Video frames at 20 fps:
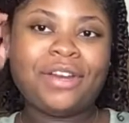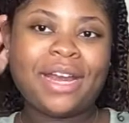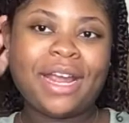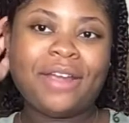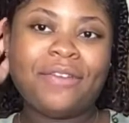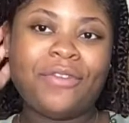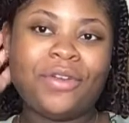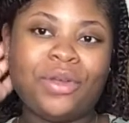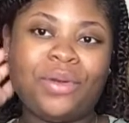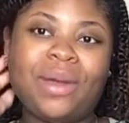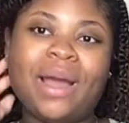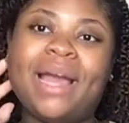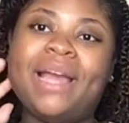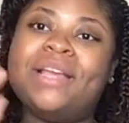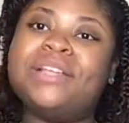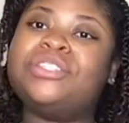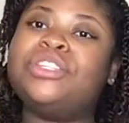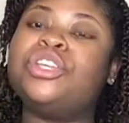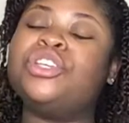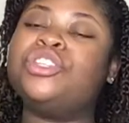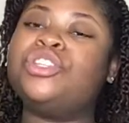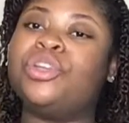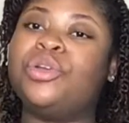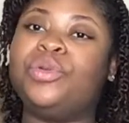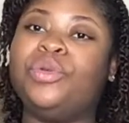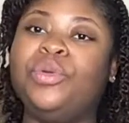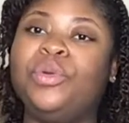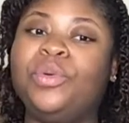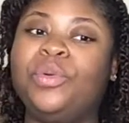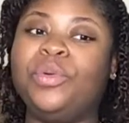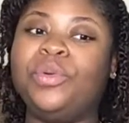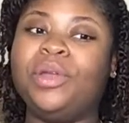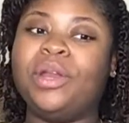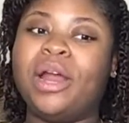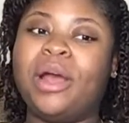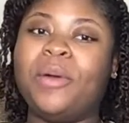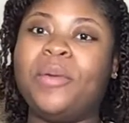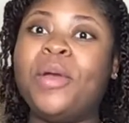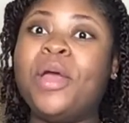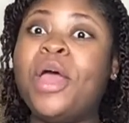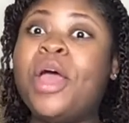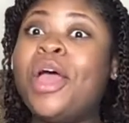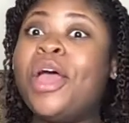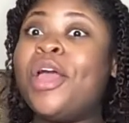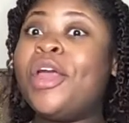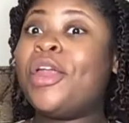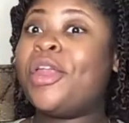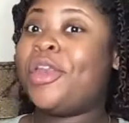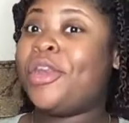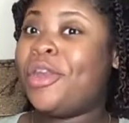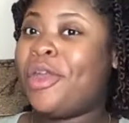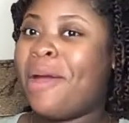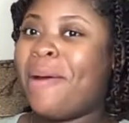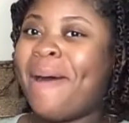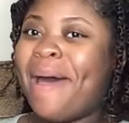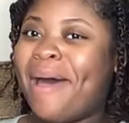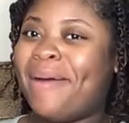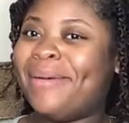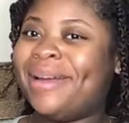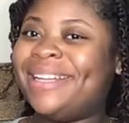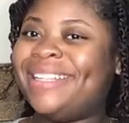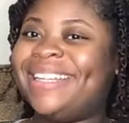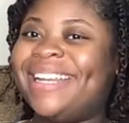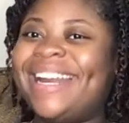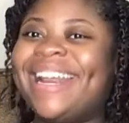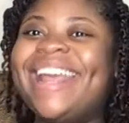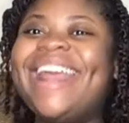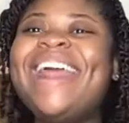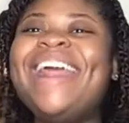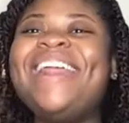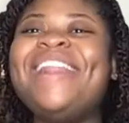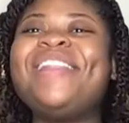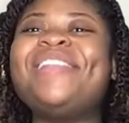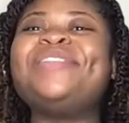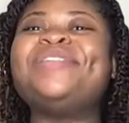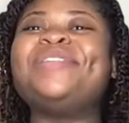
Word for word: day for you guys so you, you know, know how I did it.